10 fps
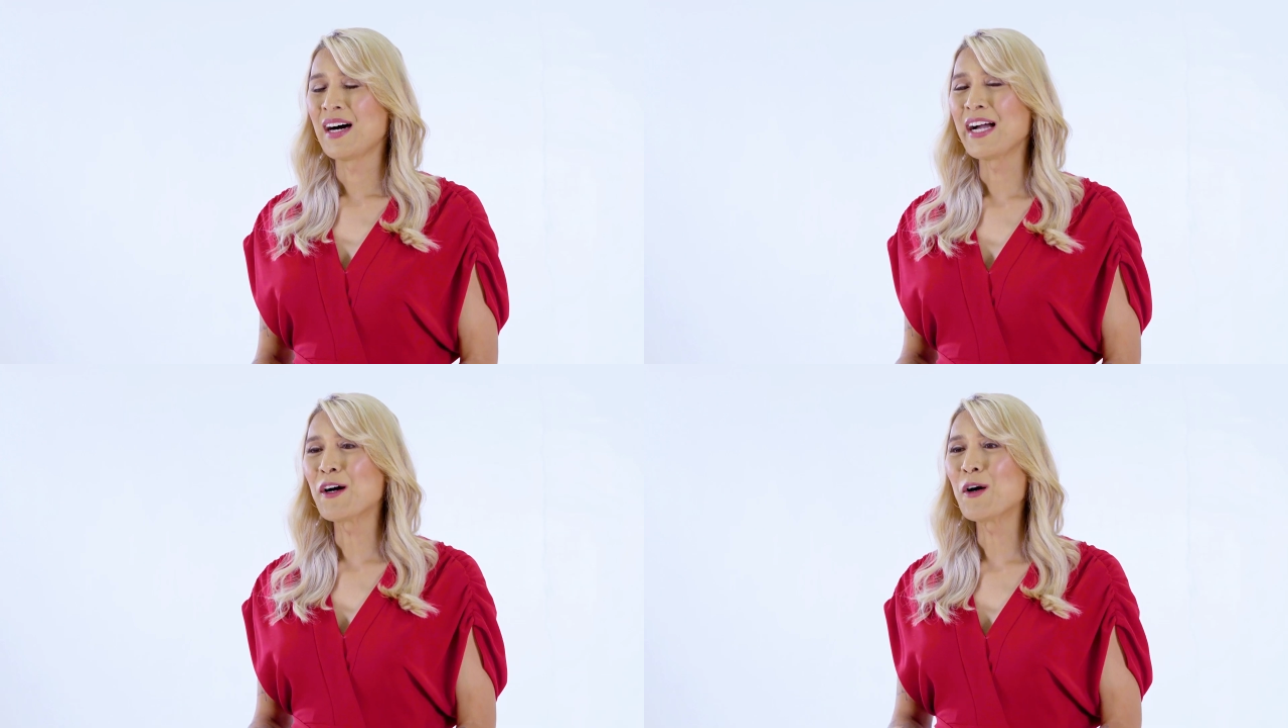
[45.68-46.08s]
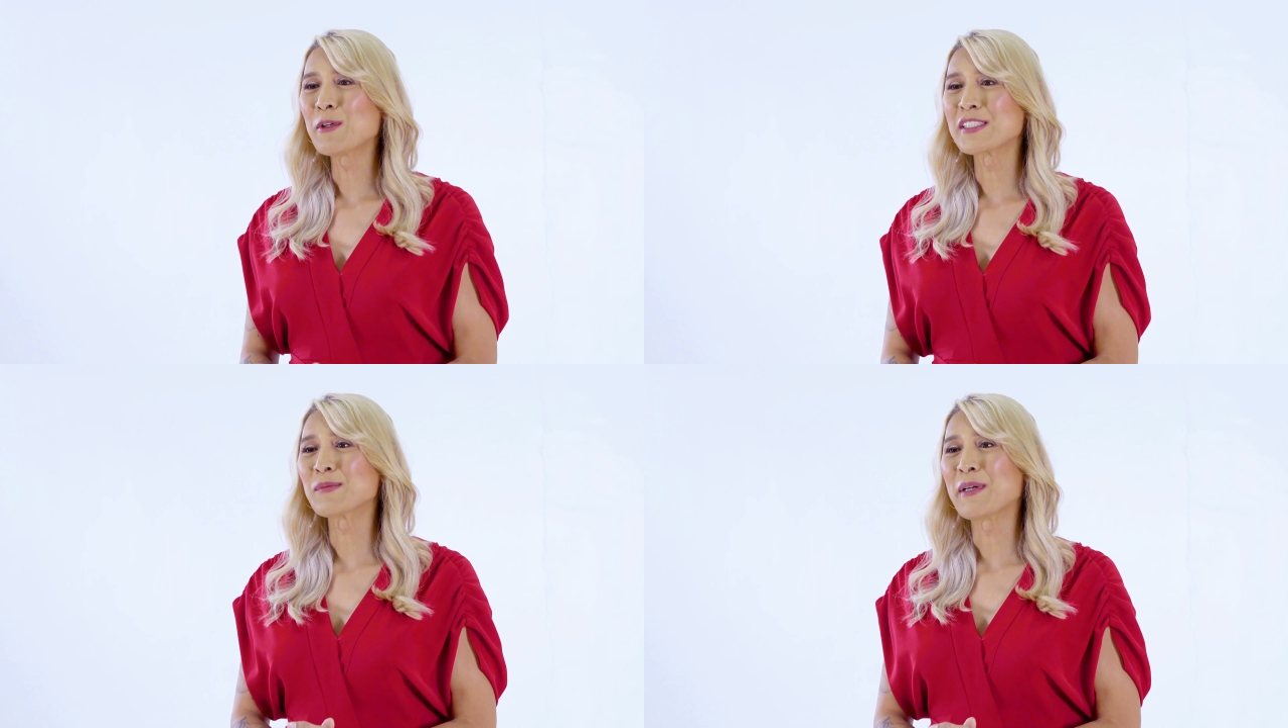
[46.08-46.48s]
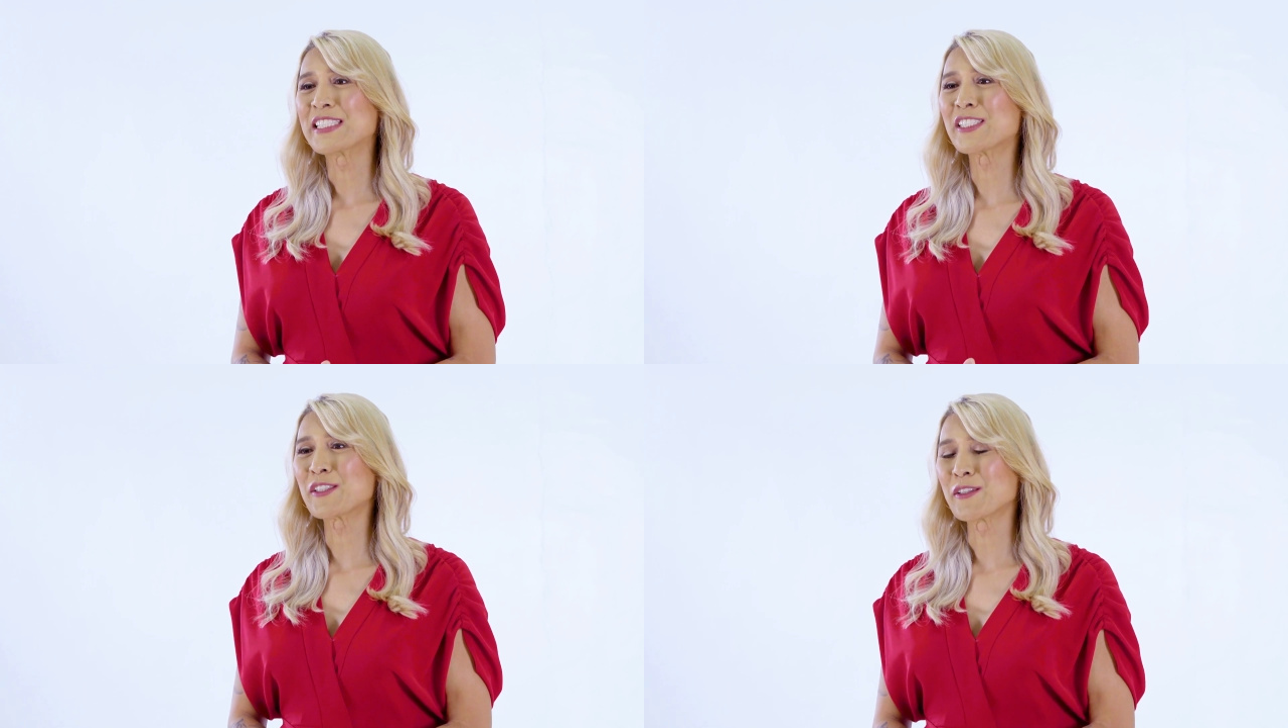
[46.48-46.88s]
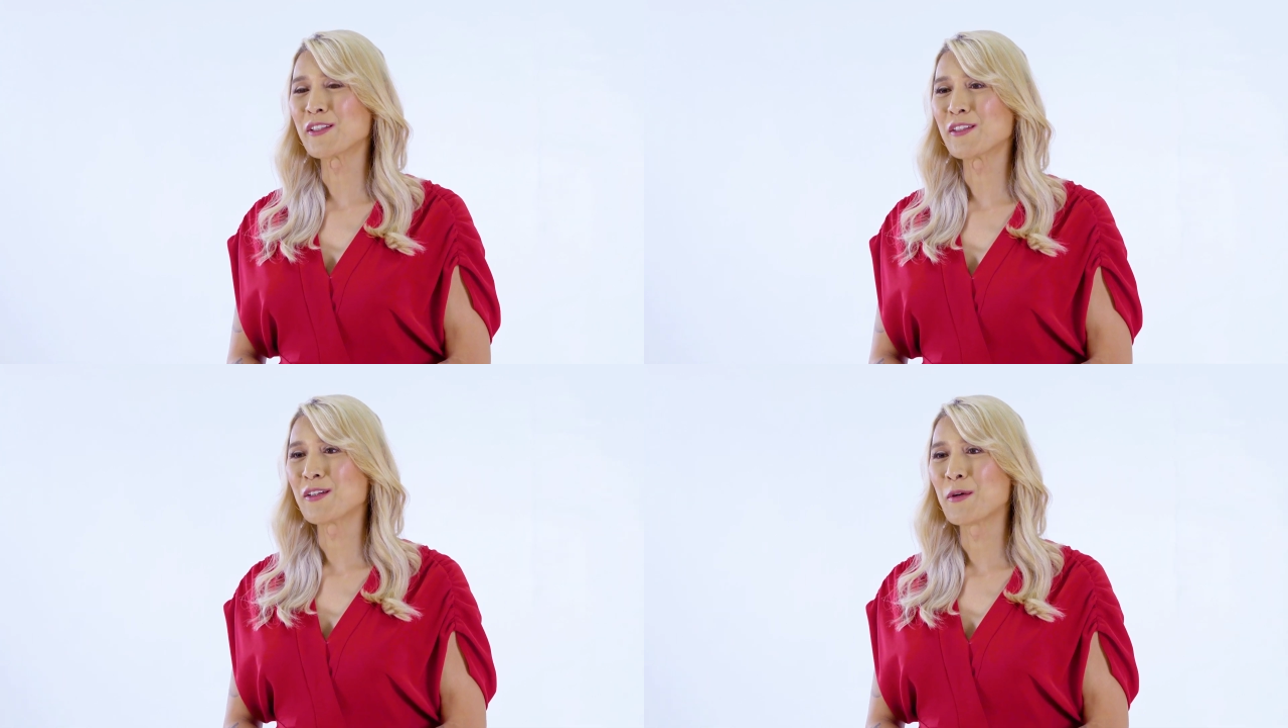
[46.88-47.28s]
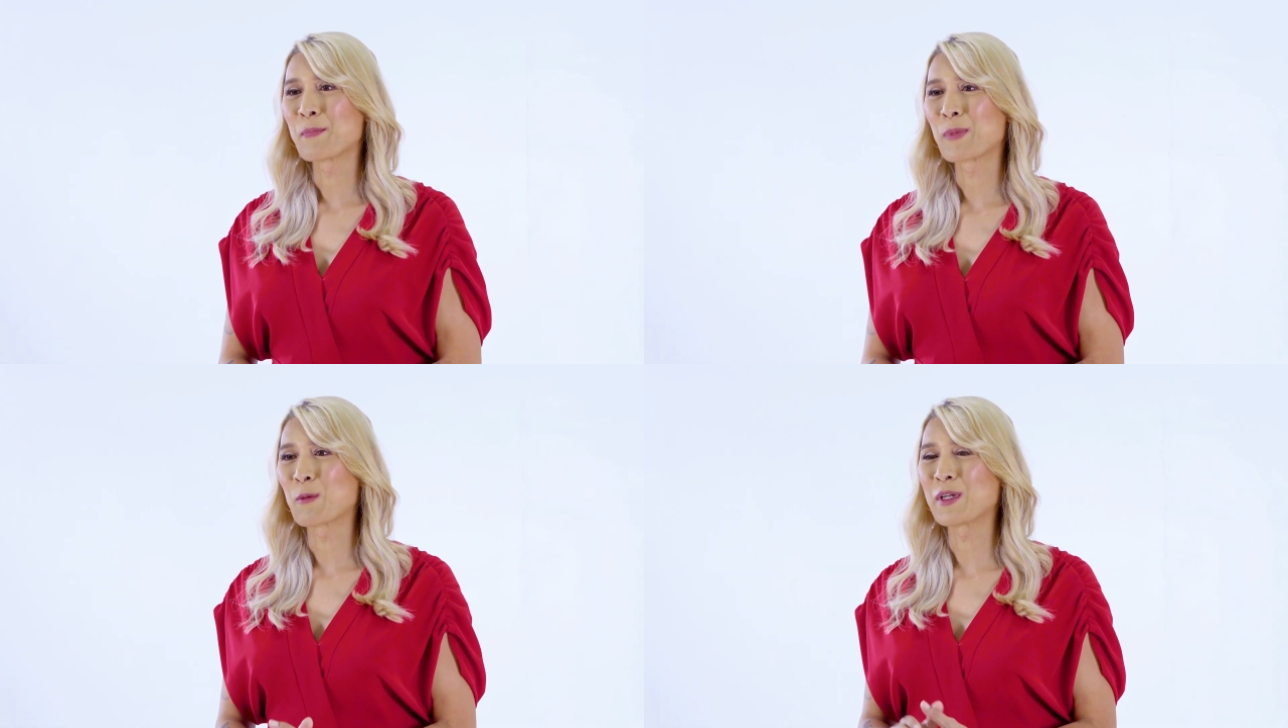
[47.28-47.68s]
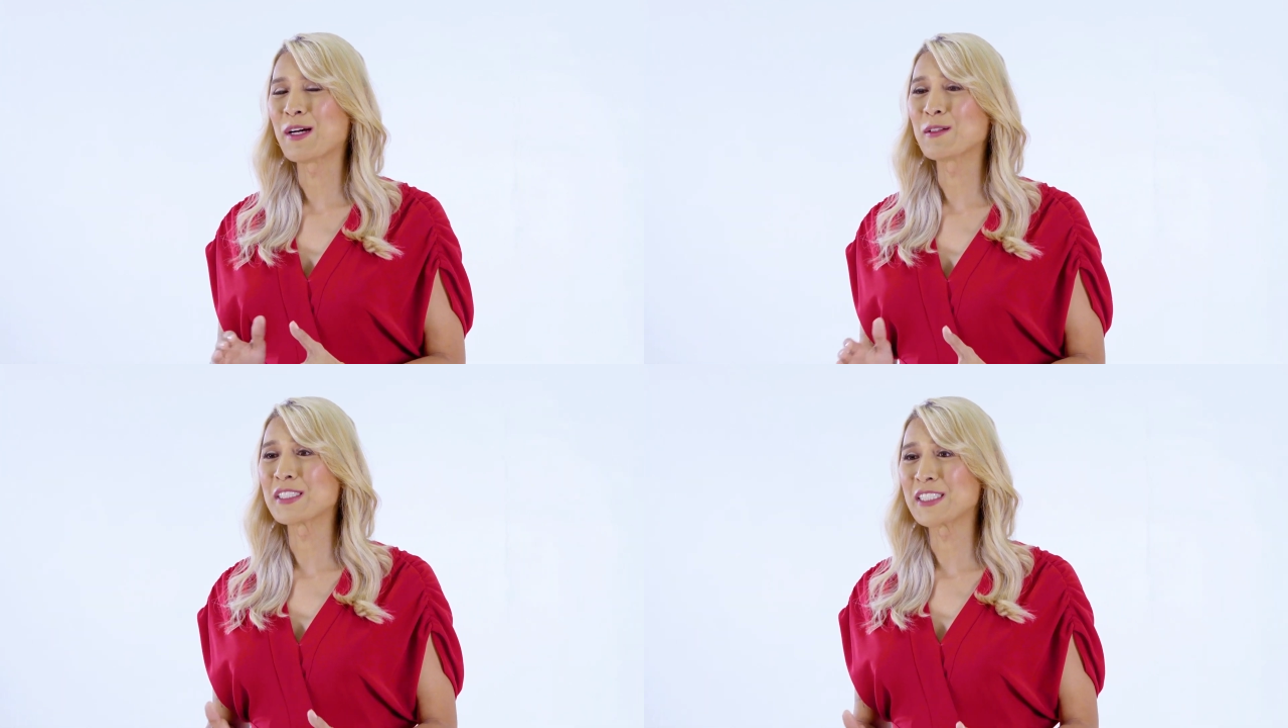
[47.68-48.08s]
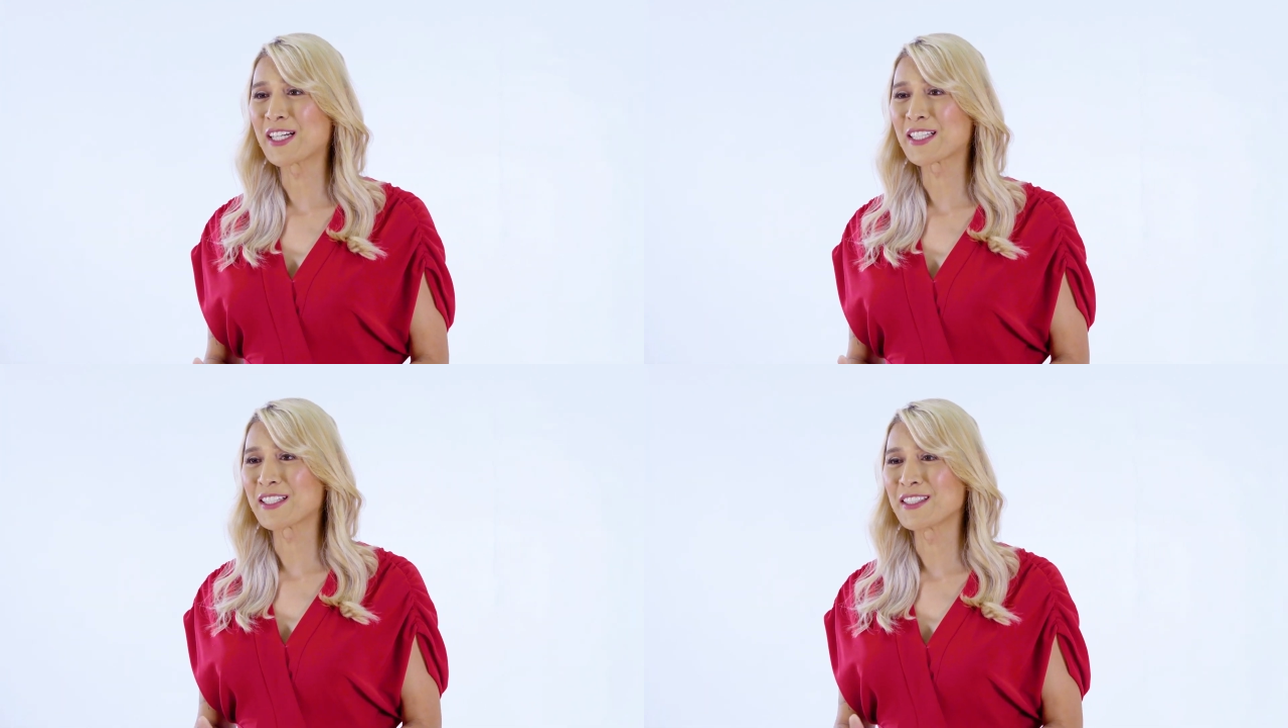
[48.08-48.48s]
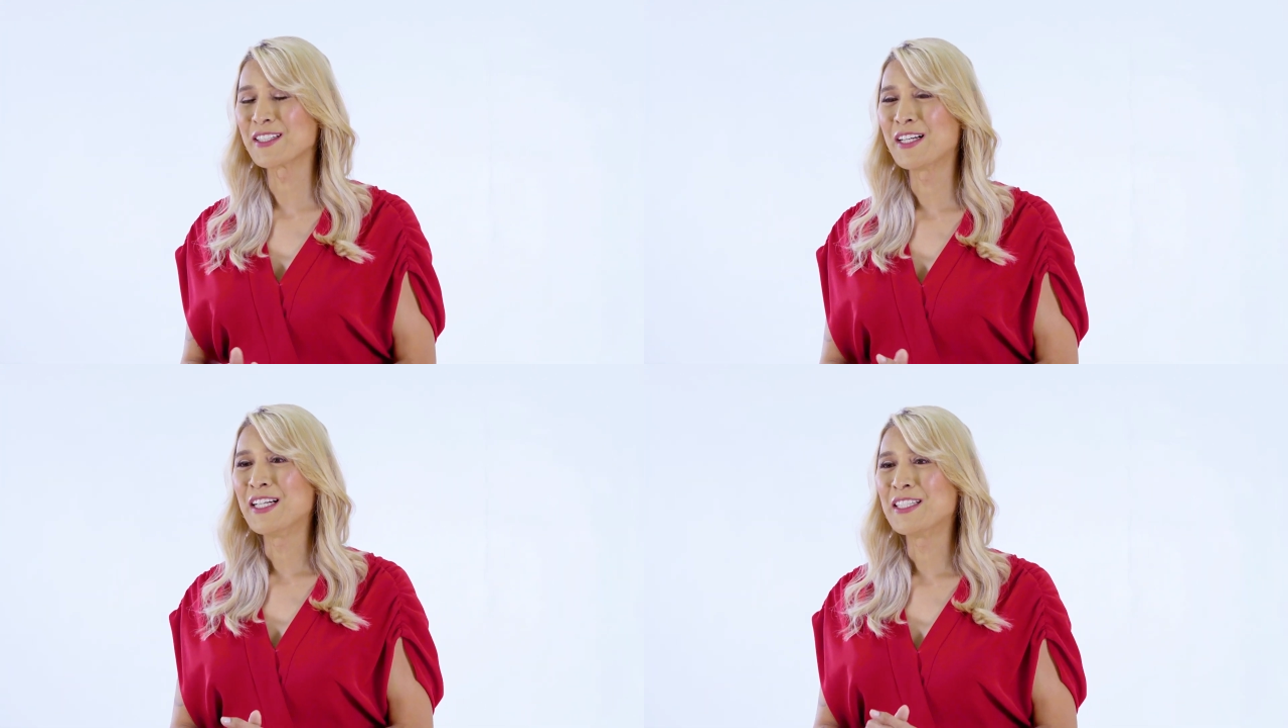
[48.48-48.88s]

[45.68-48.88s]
I always made sure when I was younger